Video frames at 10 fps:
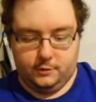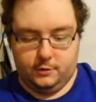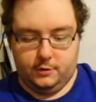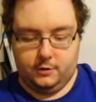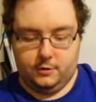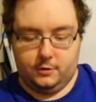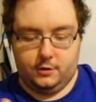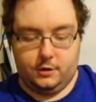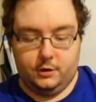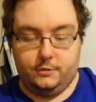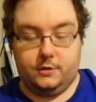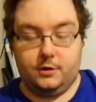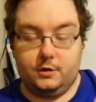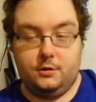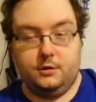either, I don't think
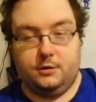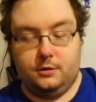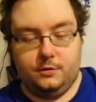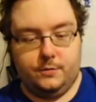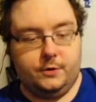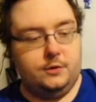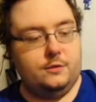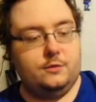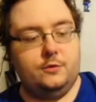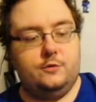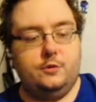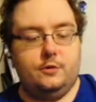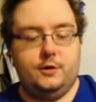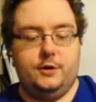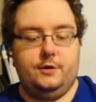I did that, but someone
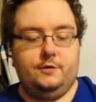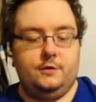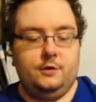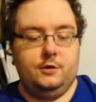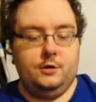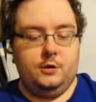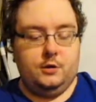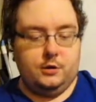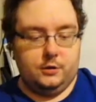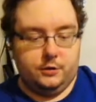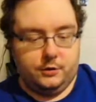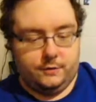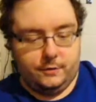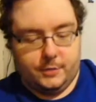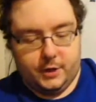already has cleaned off
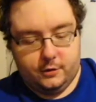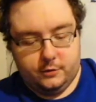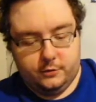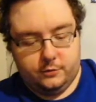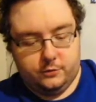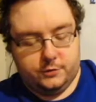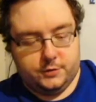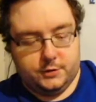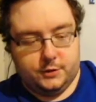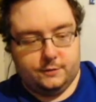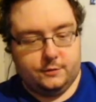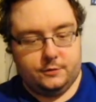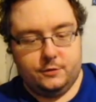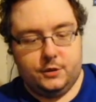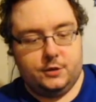the bad glue and stuff,
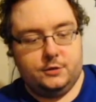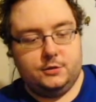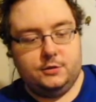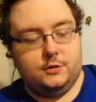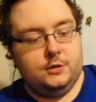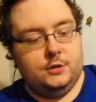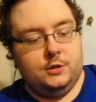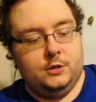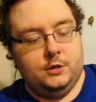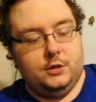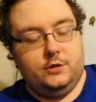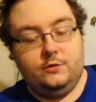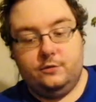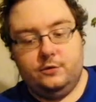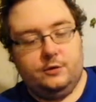so I can just
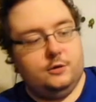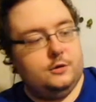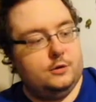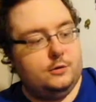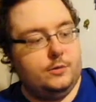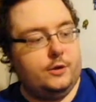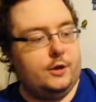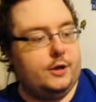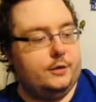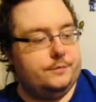easily apply it.